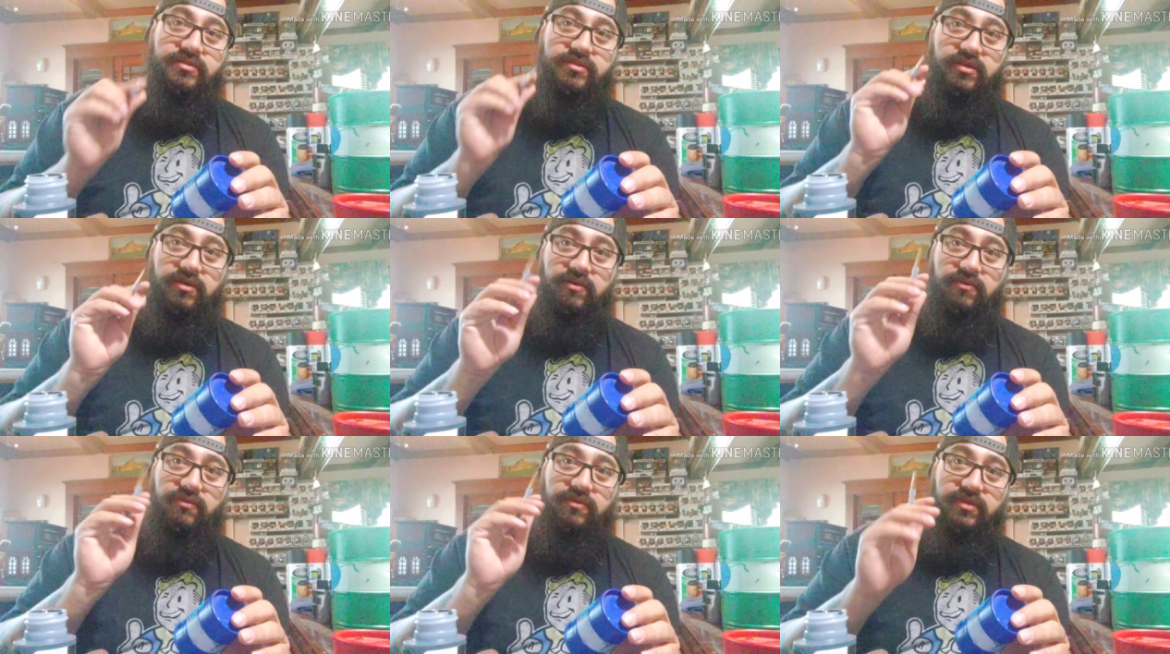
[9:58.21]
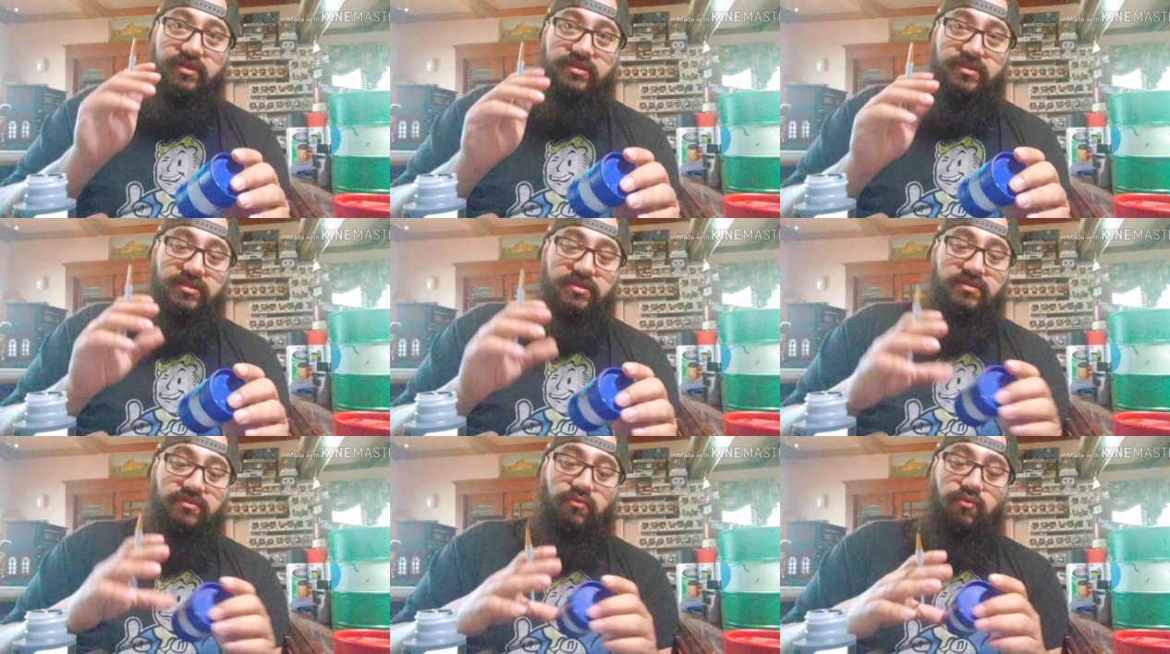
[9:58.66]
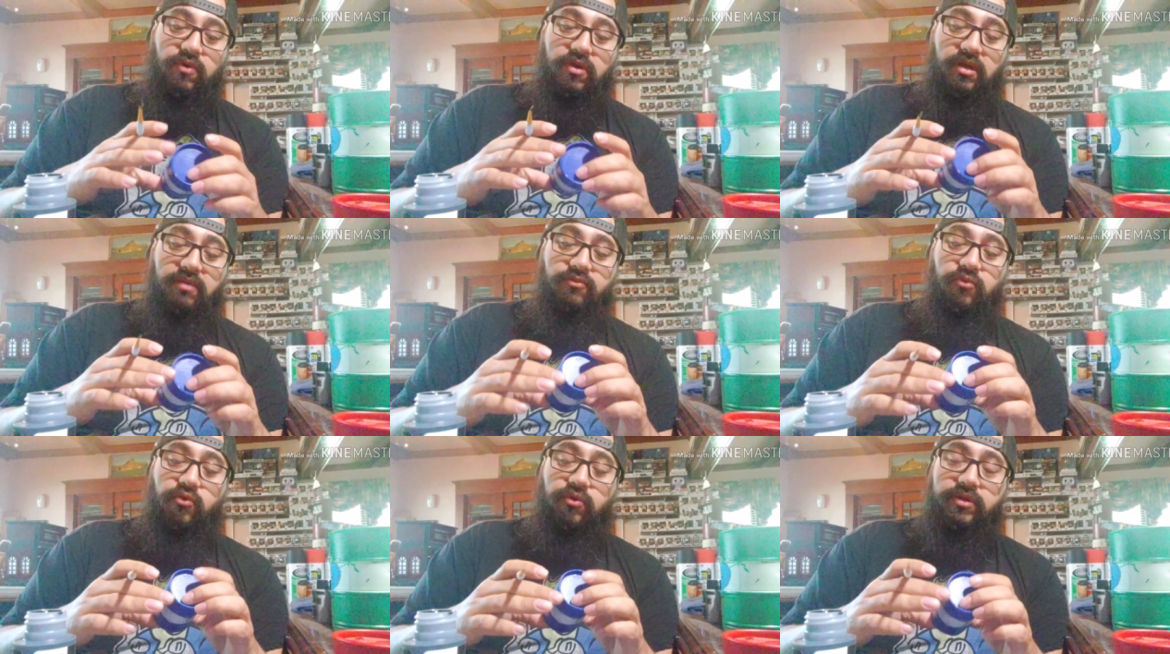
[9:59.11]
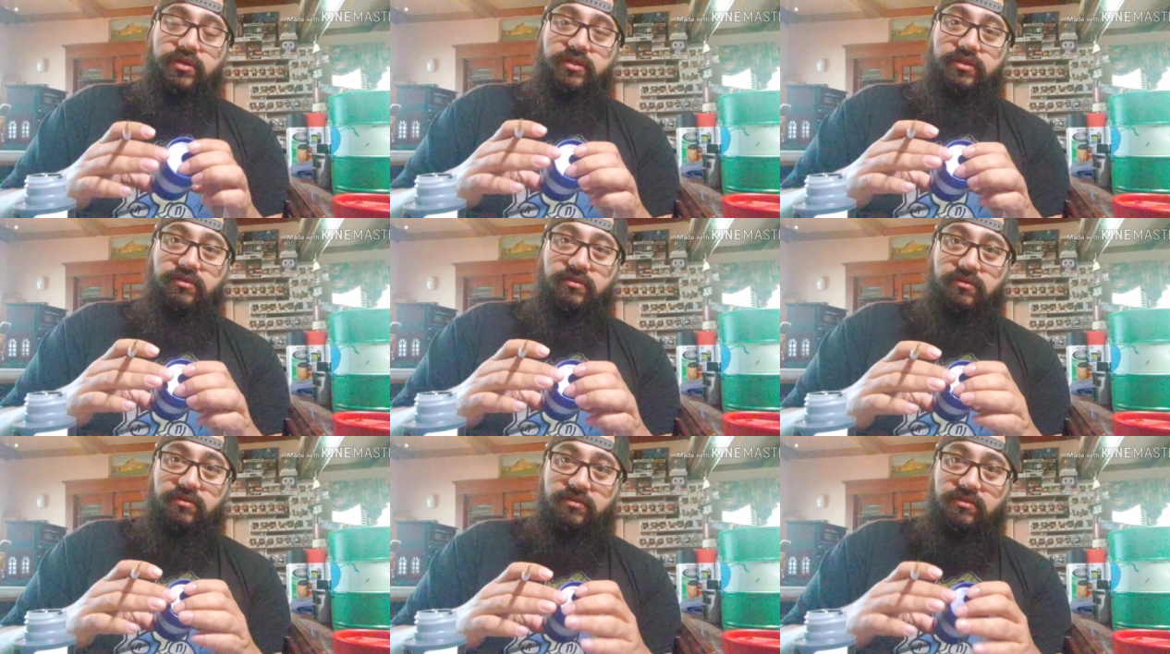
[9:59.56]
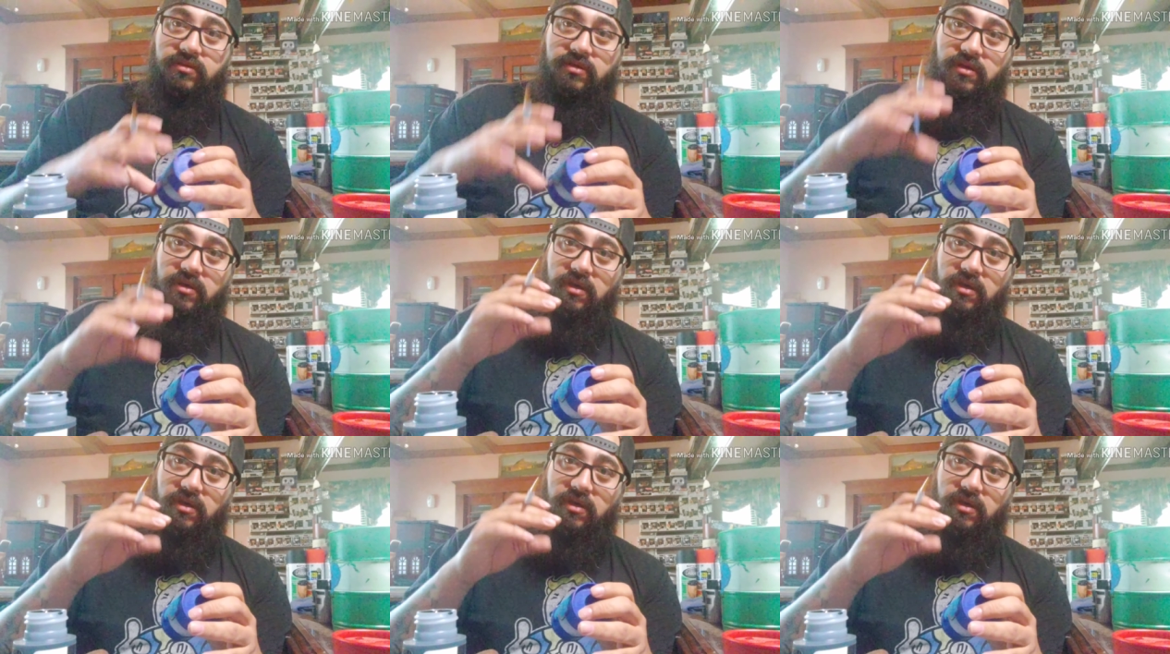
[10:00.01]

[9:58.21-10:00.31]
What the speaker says: So this is the one I'm going to use